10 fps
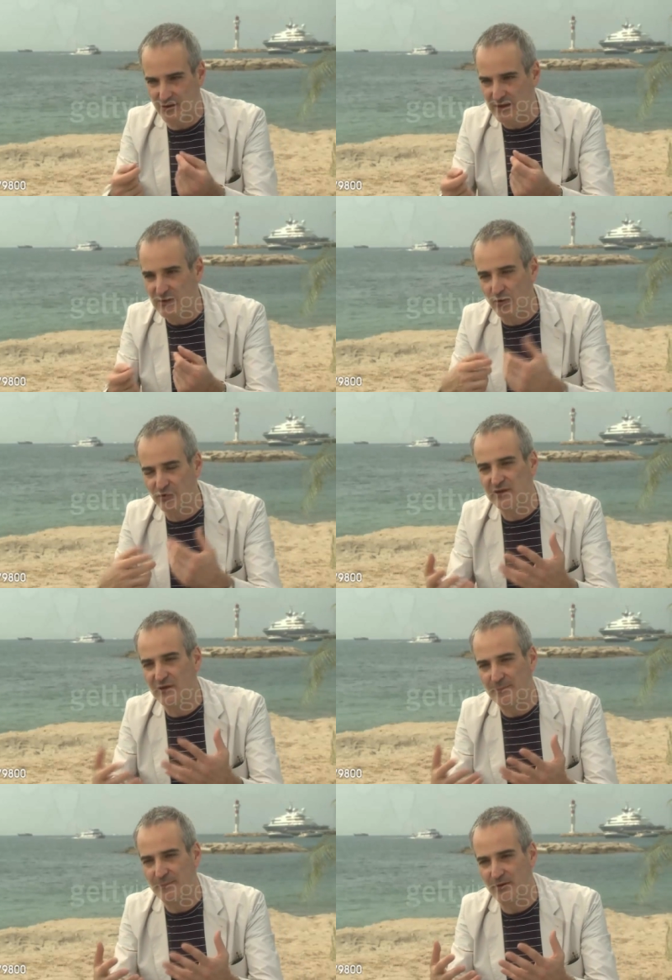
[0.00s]
an
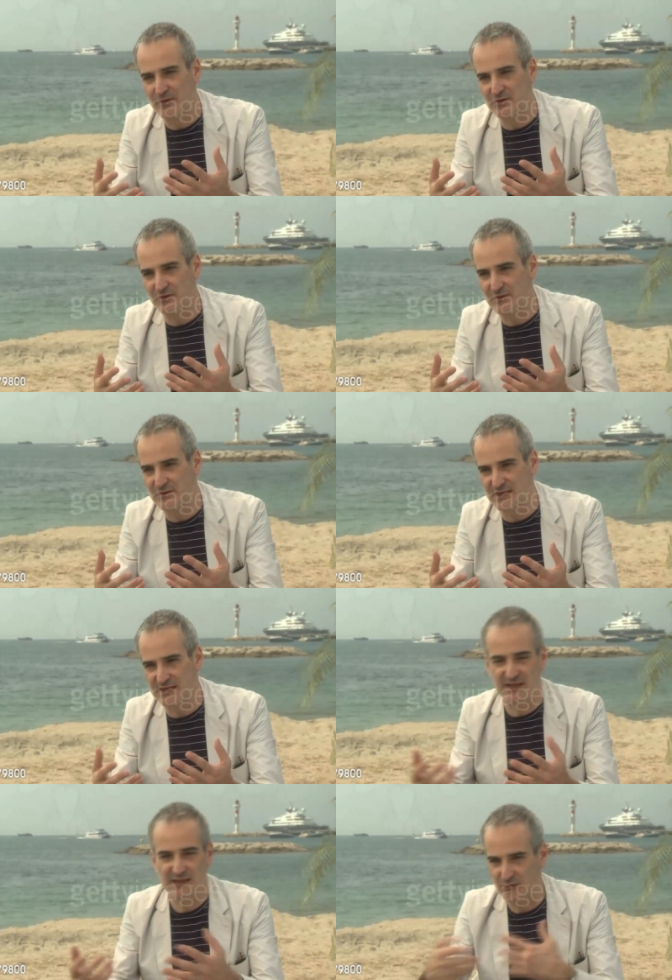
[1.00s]
ordinary person, in the
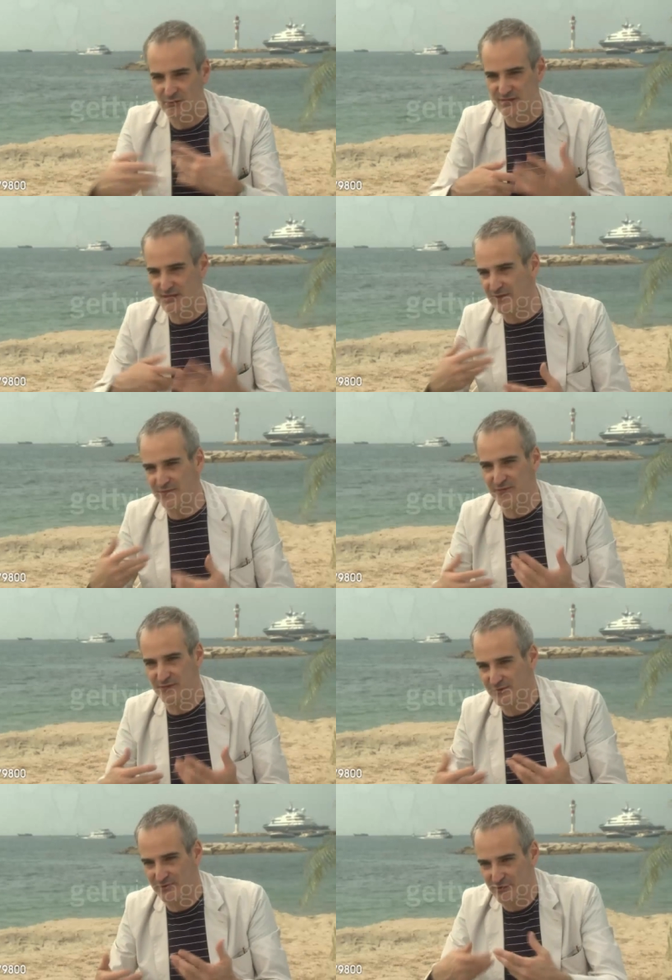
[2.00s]
sense that you're
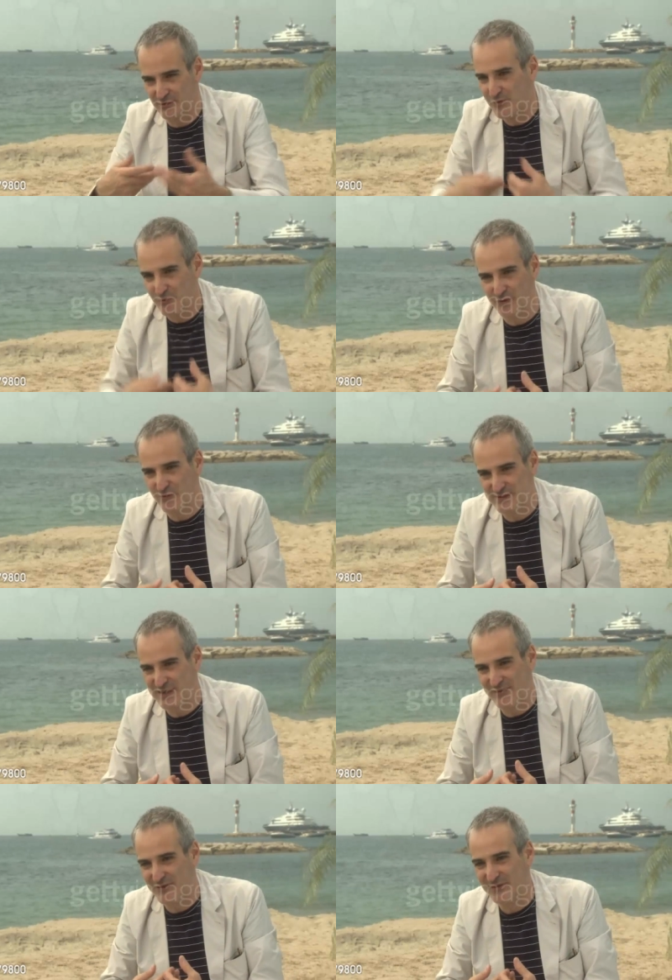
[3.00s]

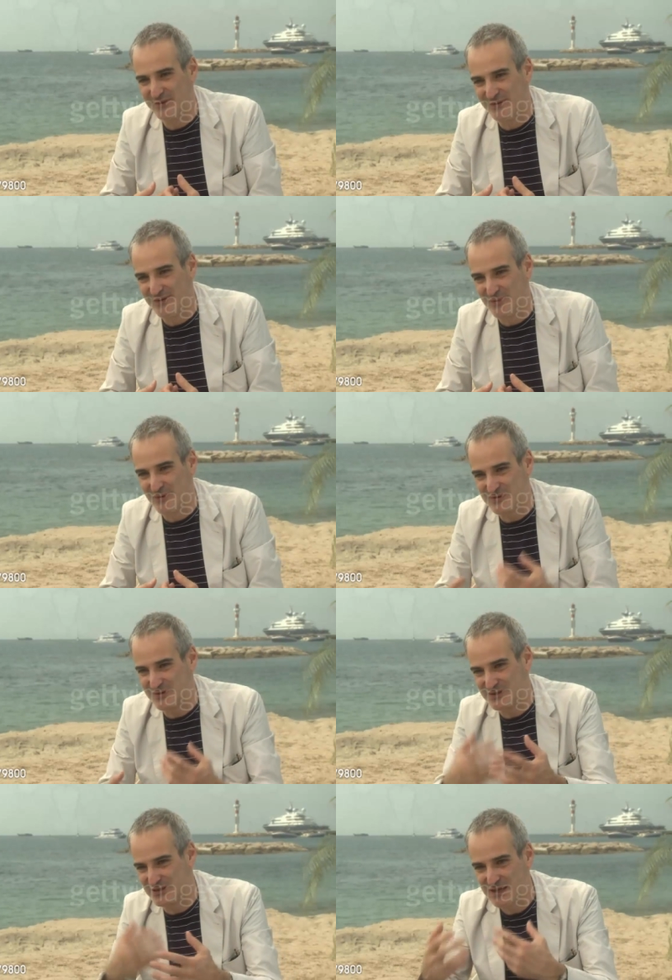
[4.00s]
yourself an ordinary
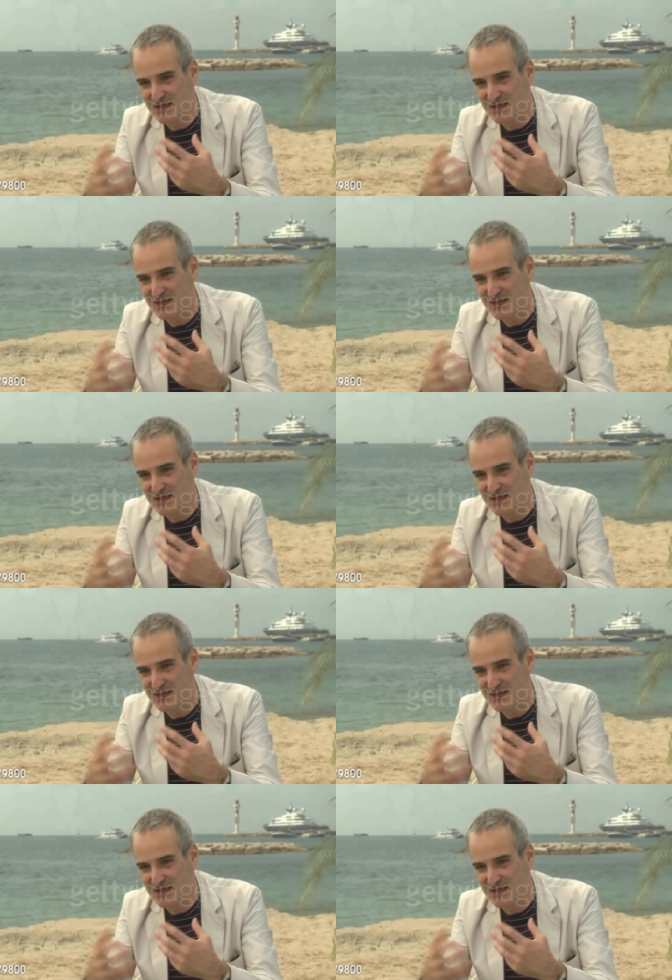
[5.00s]
person.